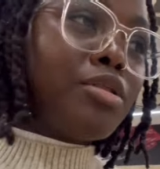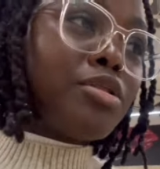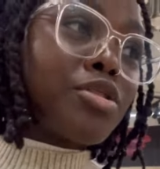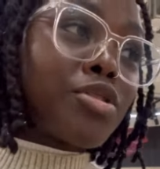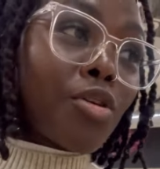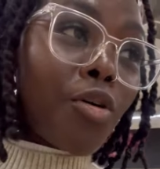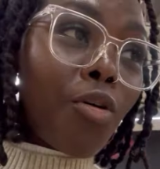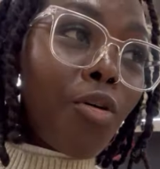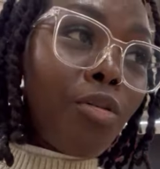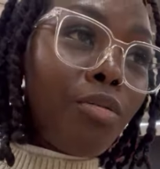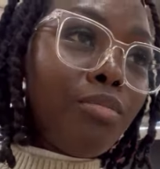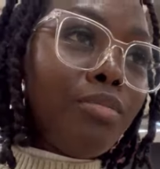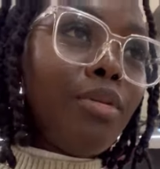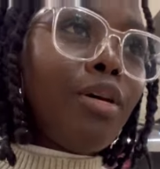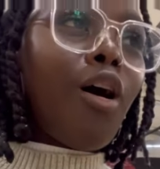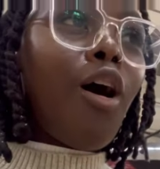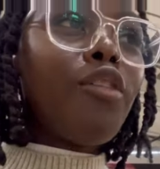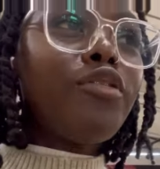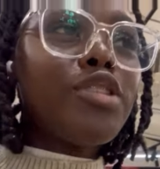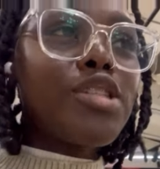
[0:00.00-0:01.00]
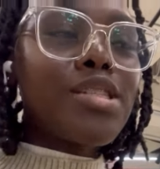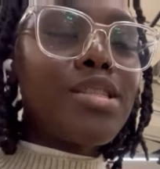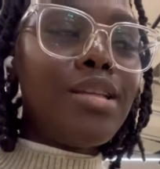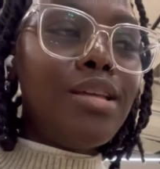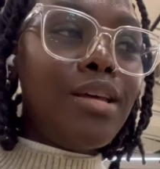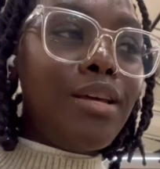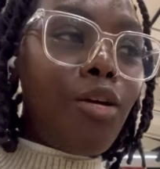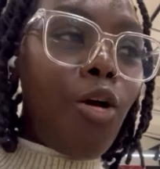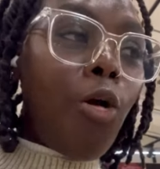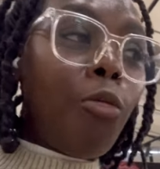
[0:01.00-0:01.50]
so
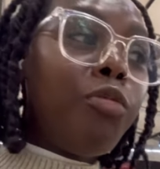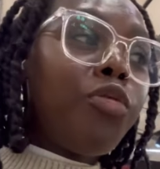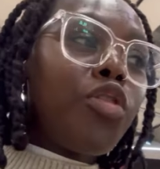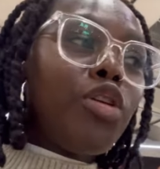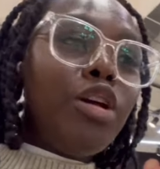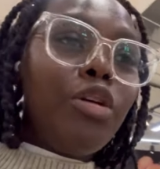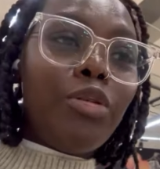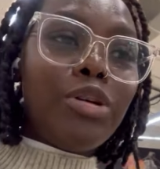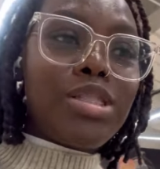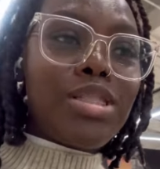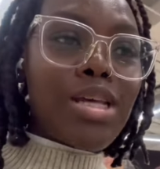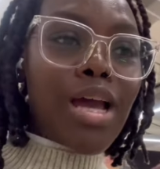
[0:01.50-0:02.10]
obviously, hopefully with